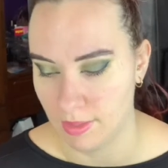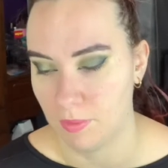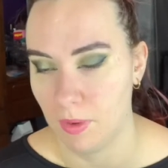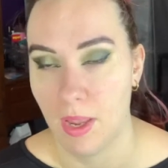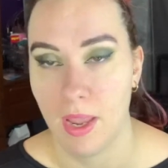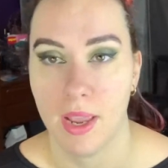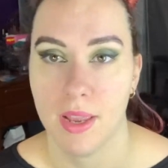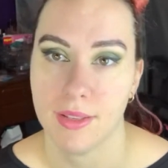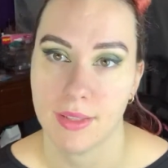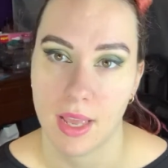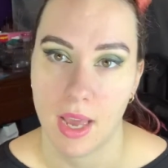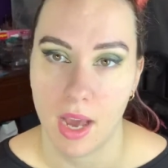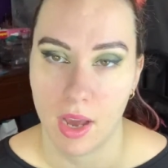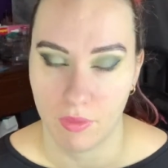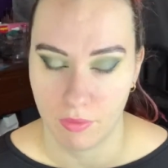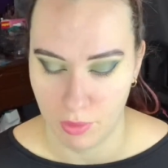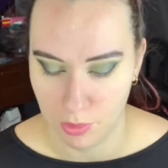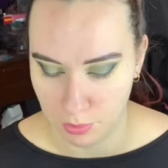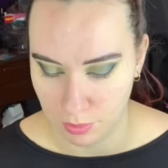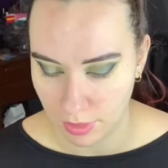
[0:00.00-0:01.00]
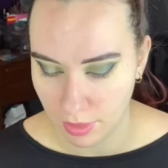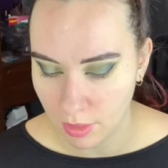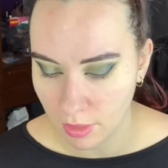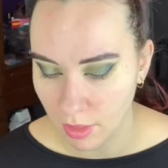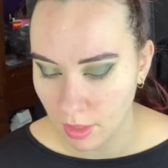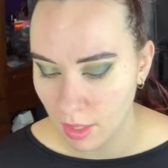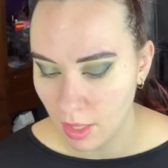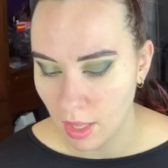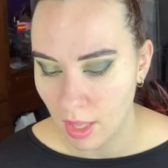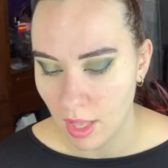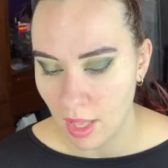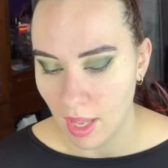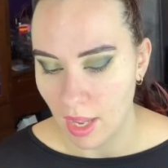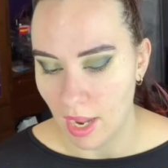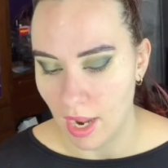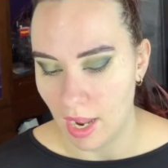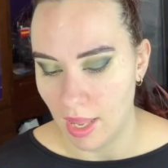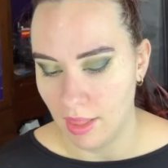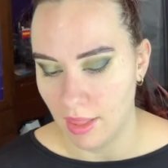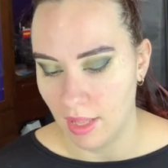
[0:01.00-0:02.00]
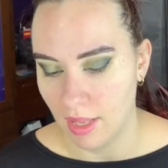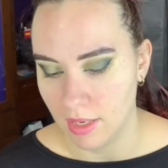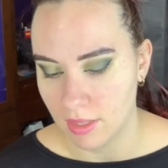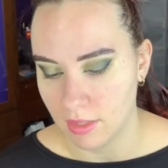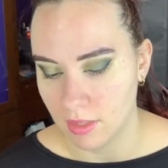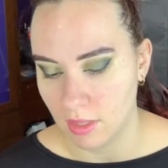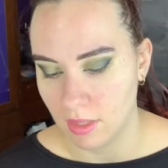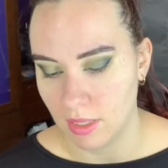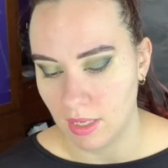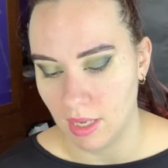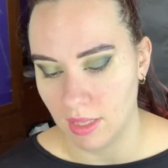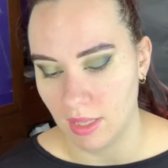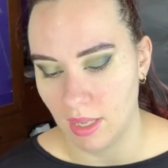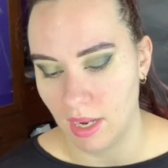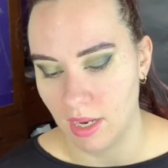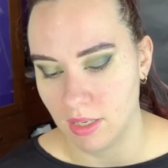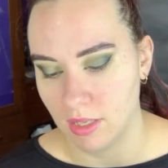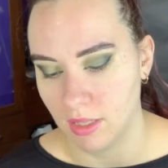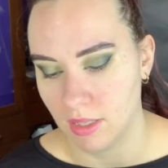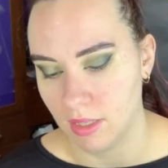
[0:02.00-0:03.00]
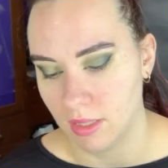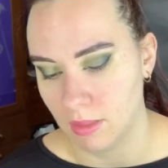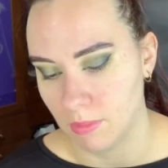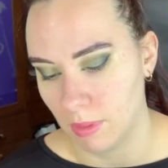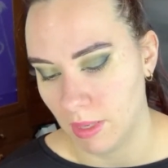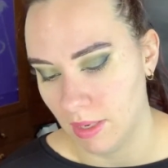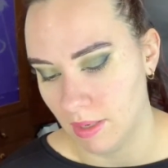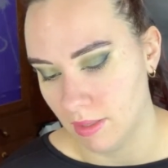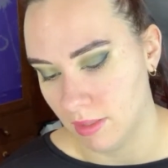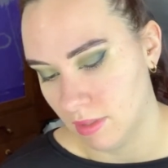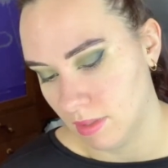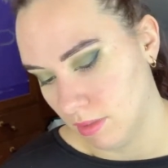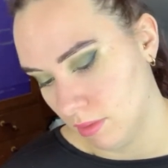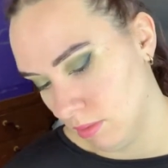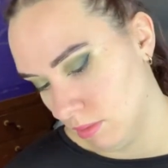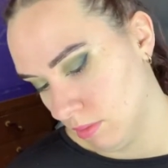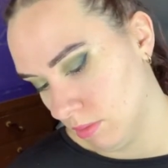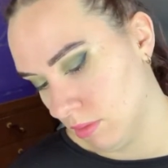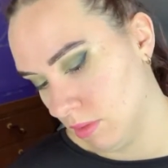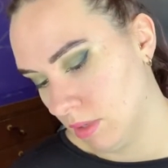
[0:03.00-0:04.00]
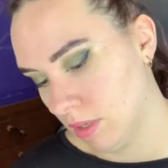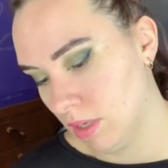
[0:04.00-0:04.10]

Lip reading: of hairs are filled in. And then so the other edge of this pencil